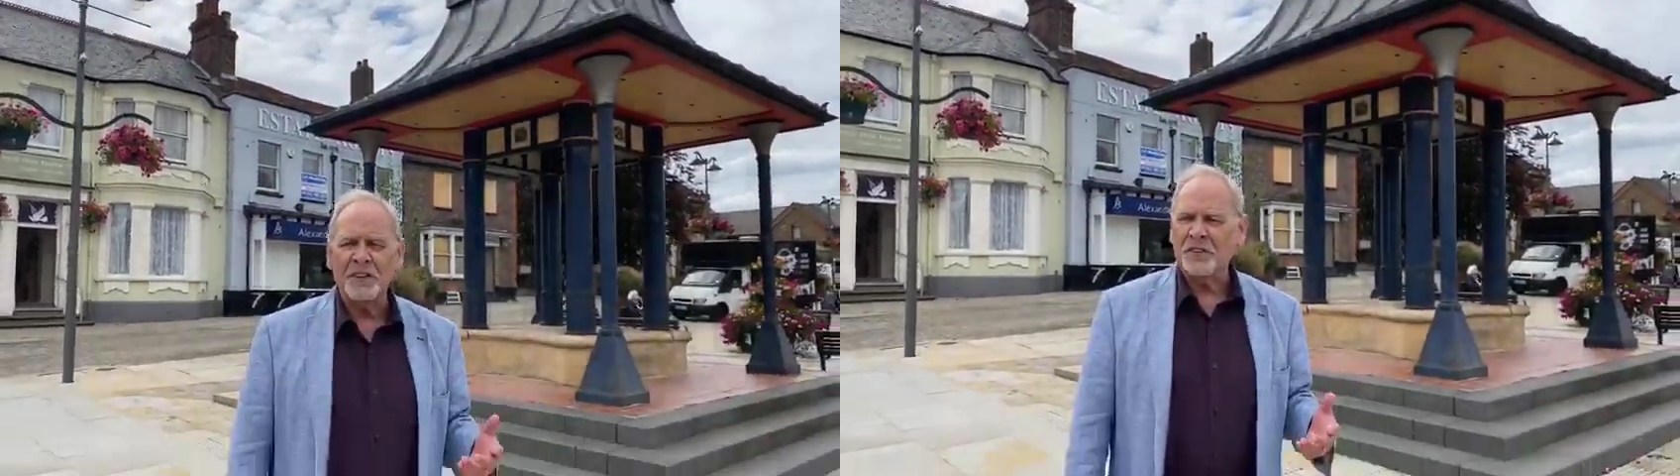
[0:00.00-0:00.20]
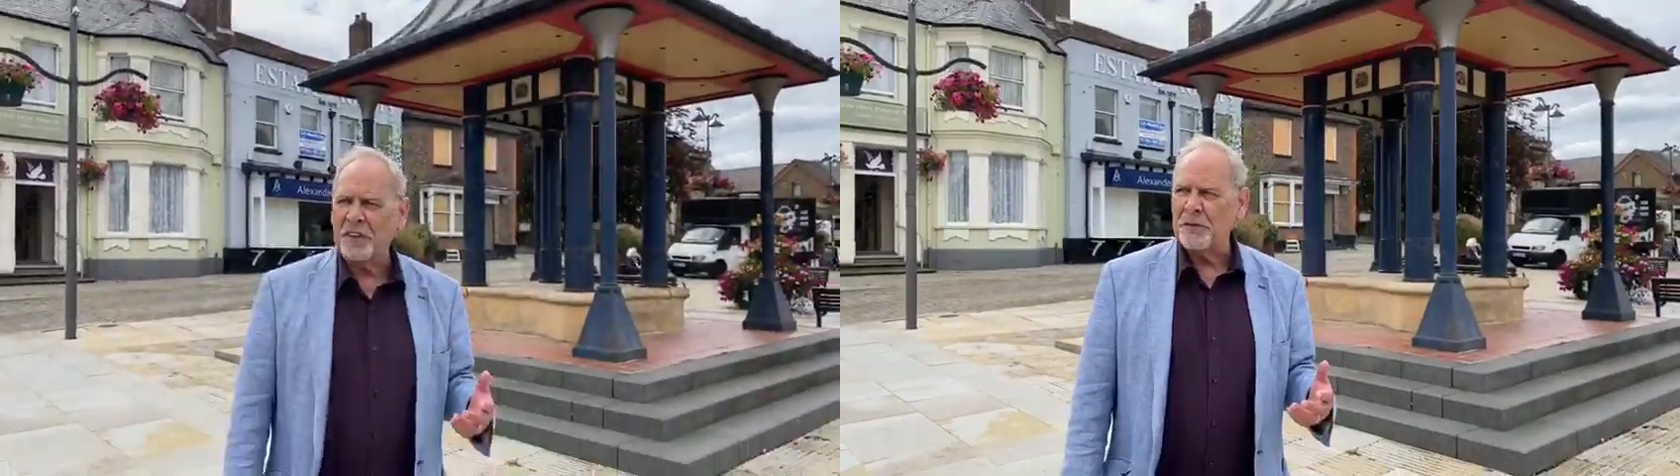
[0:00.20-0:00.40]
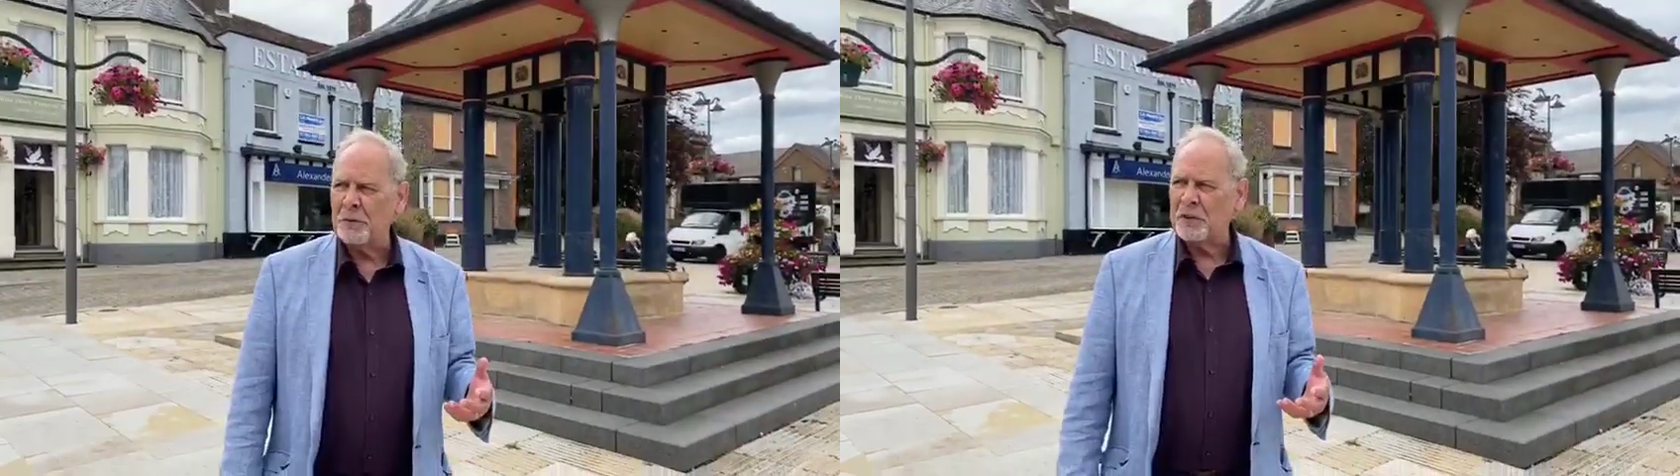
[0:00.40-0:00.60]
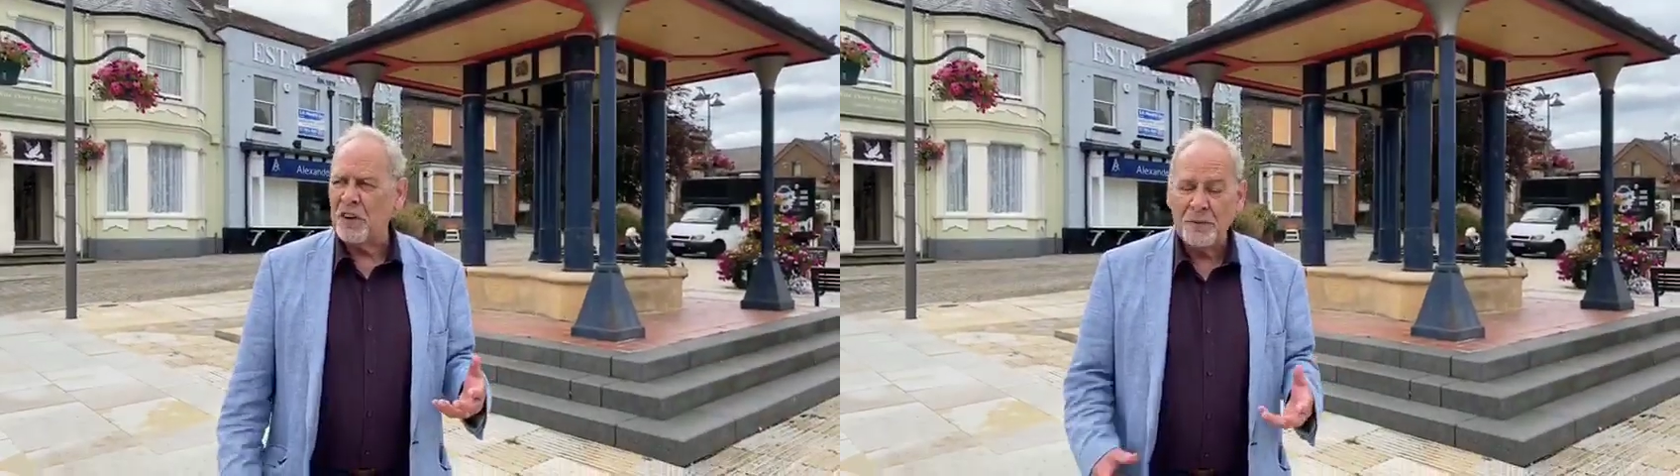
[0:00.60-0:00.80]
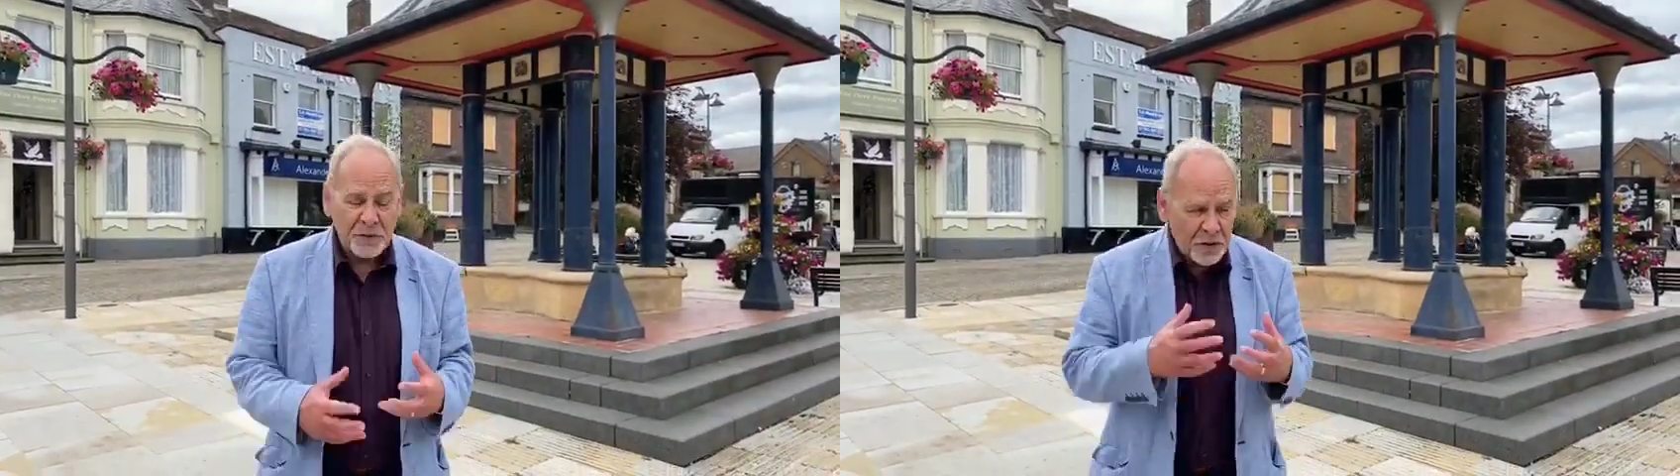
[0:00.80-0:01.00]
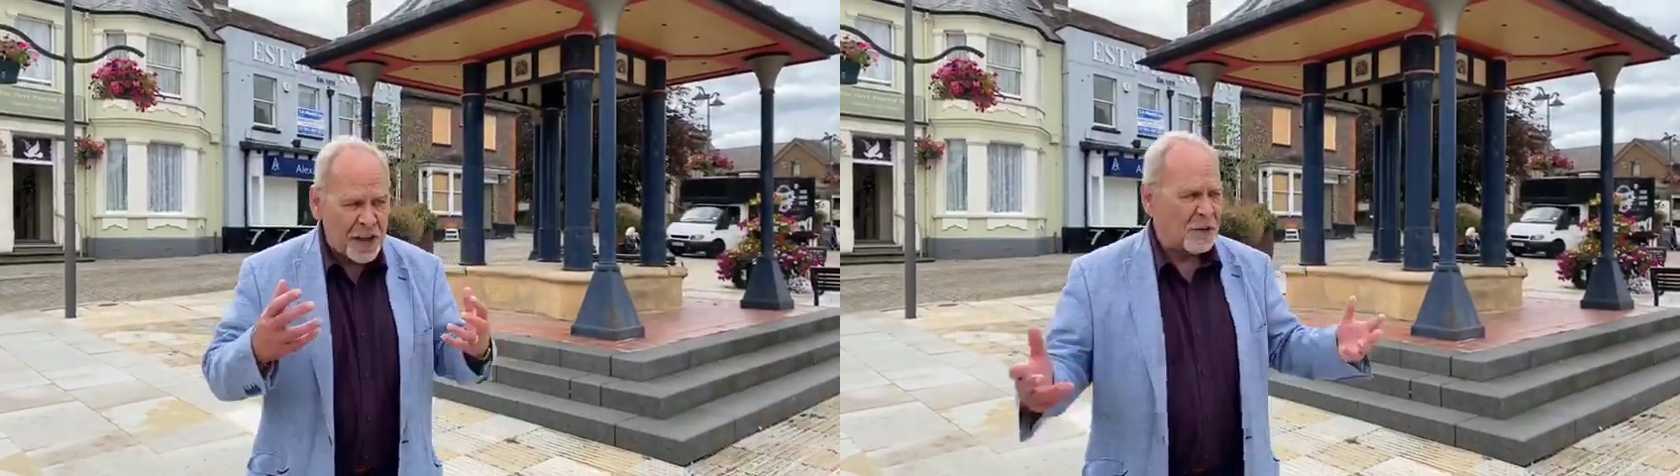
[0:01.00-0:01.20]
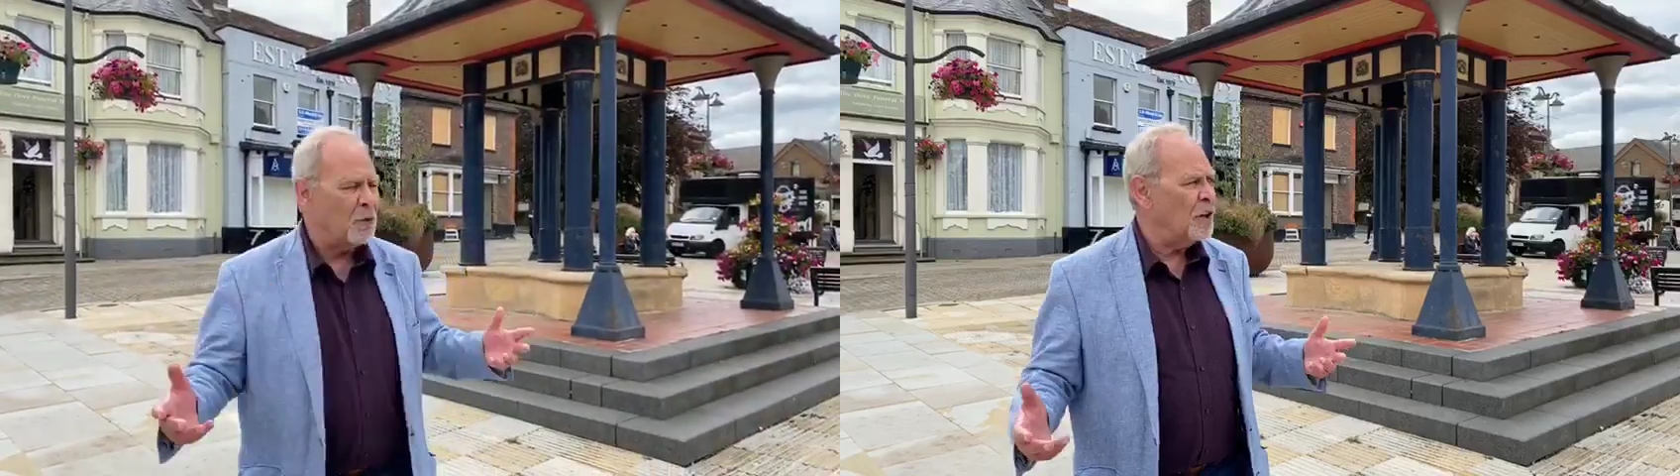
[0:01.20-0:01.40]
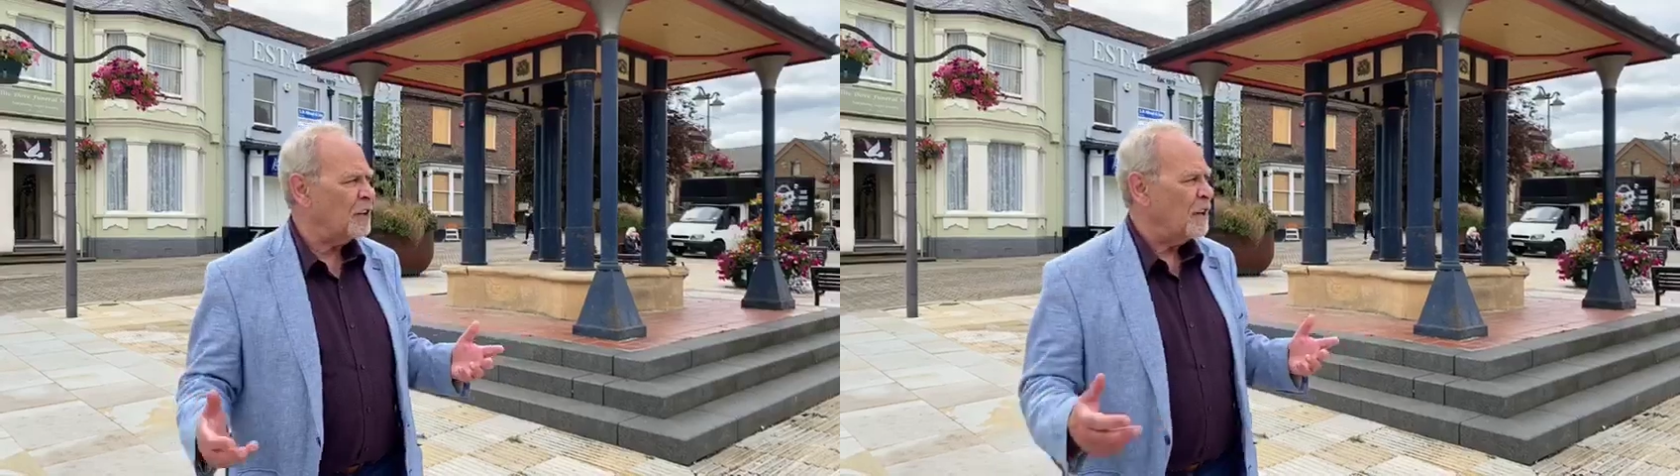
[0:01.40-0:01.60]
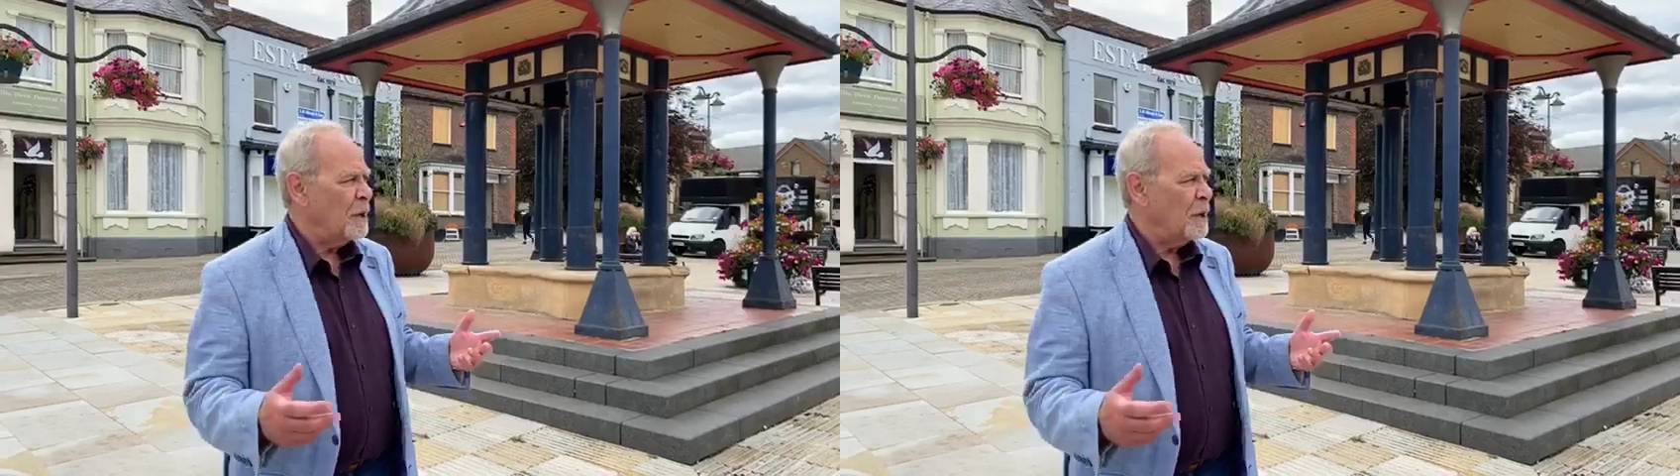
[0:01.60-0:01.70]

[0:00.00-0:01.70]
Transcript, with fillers: considerable time. So that work